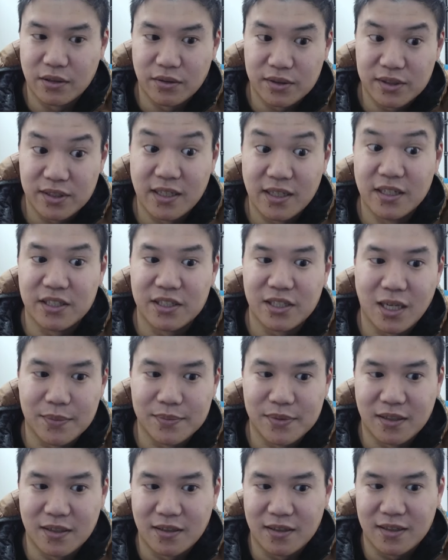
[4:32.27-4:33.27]
ski
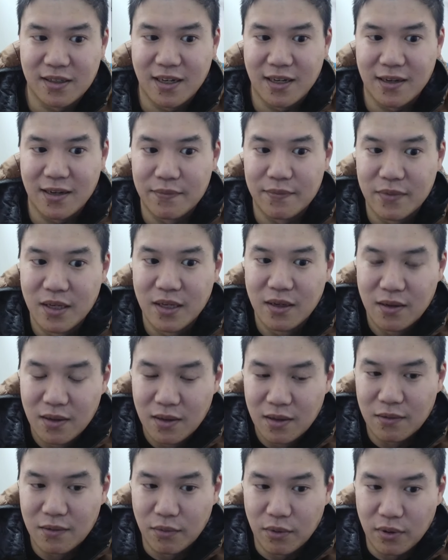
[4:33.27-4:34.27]
shops at the time,
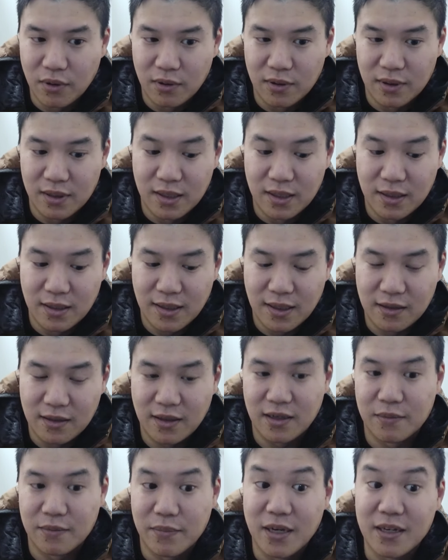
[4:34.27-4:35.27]
were had a
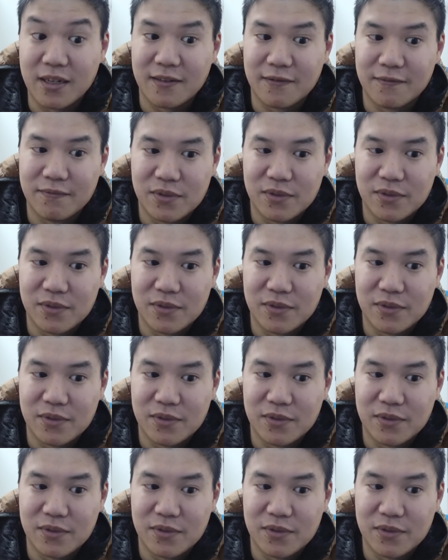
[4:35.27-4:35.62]
lot of money.